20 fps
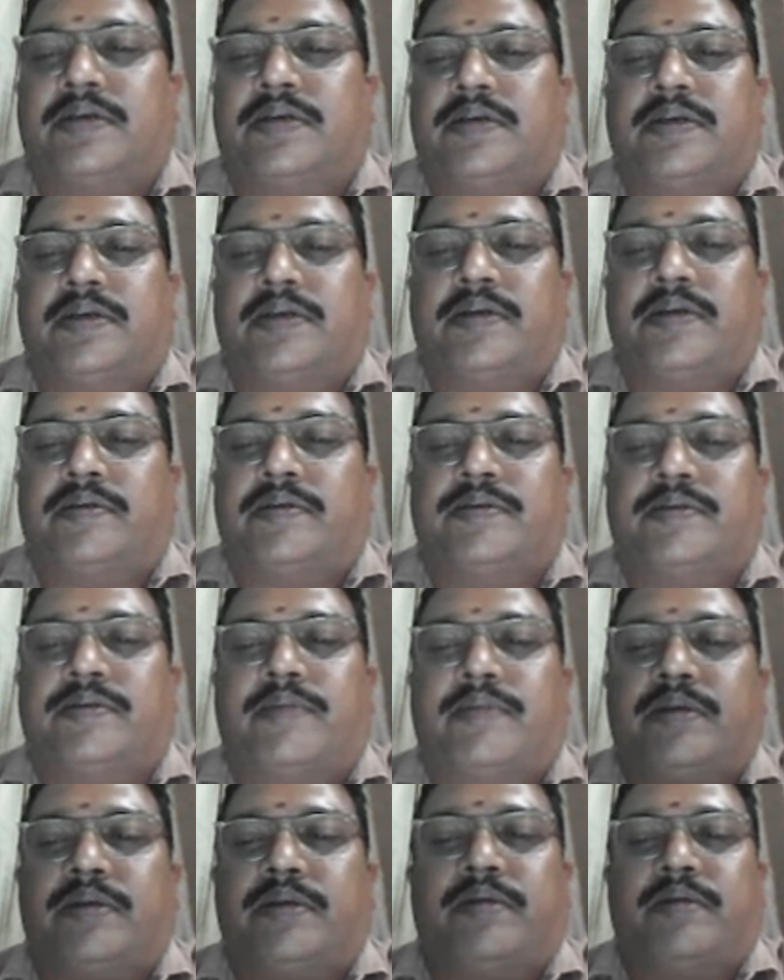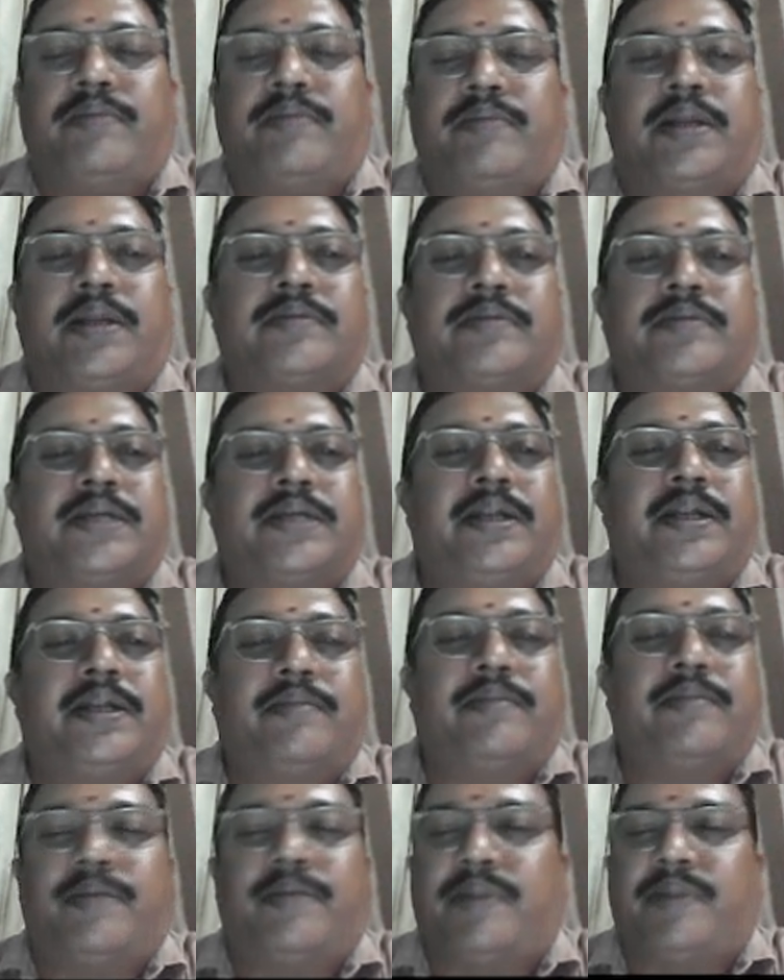I might have said
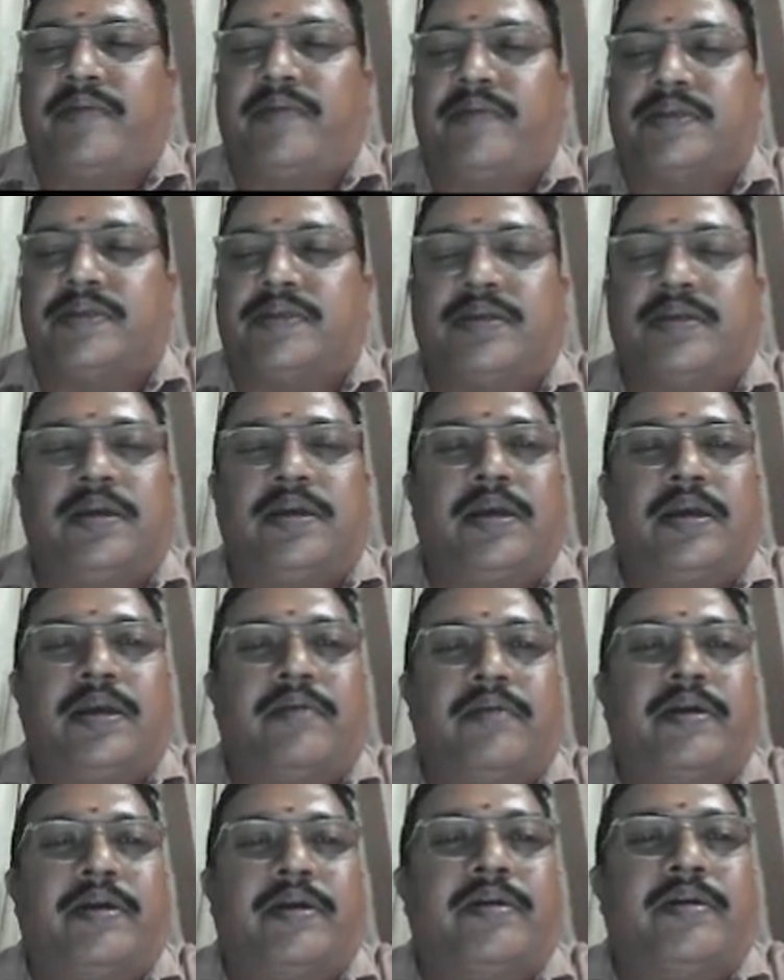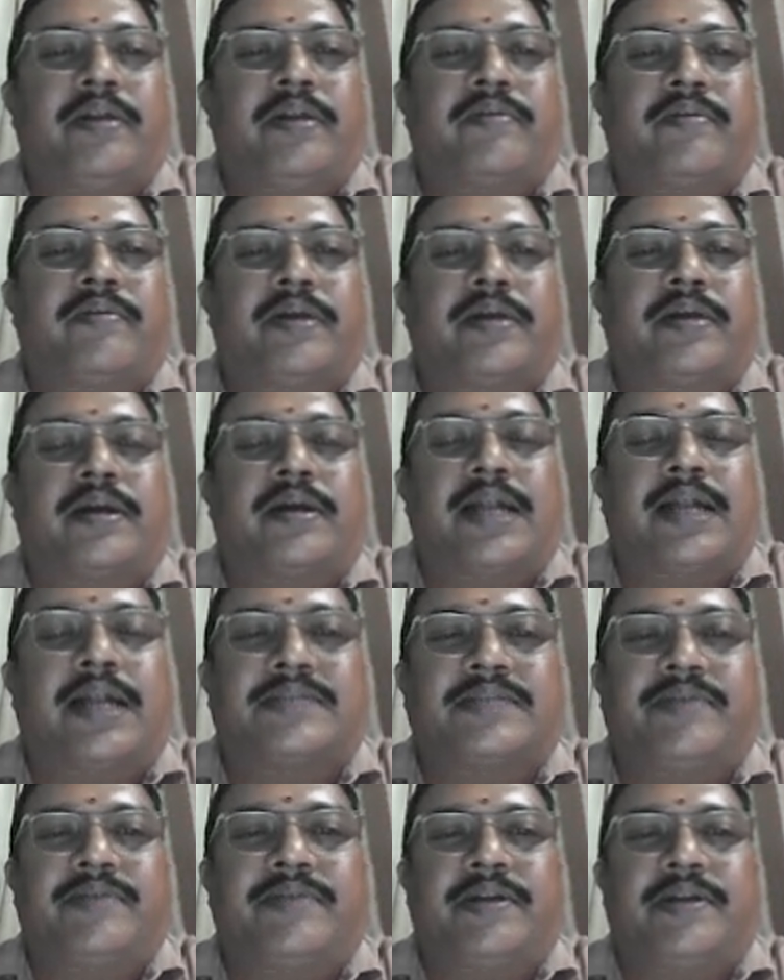in my previous any of the
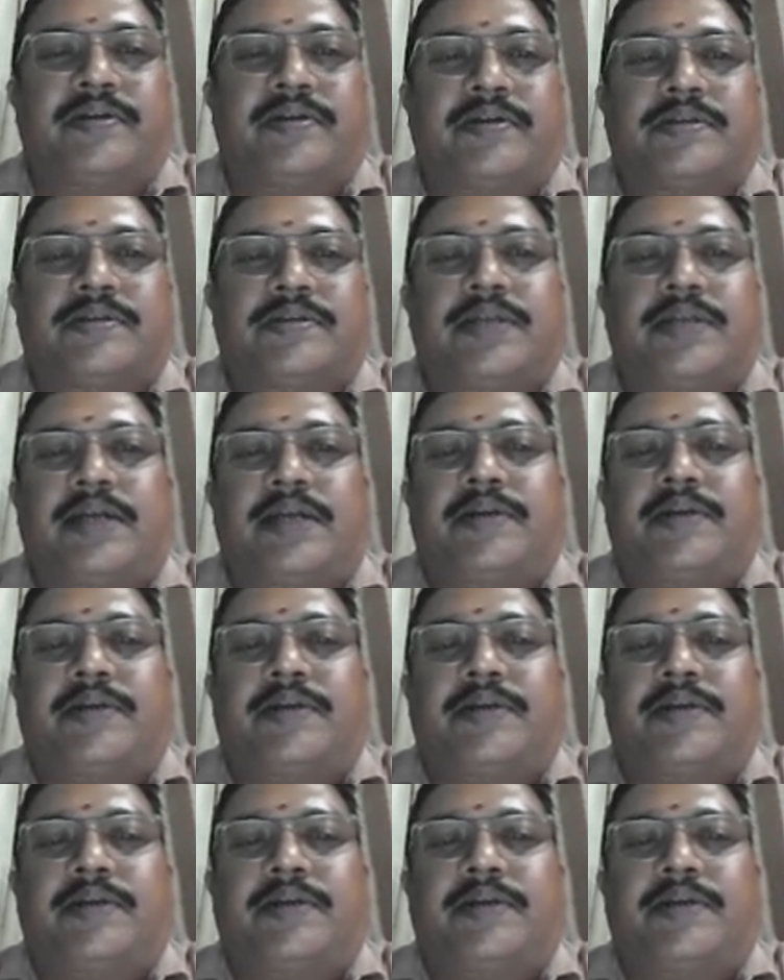class videos that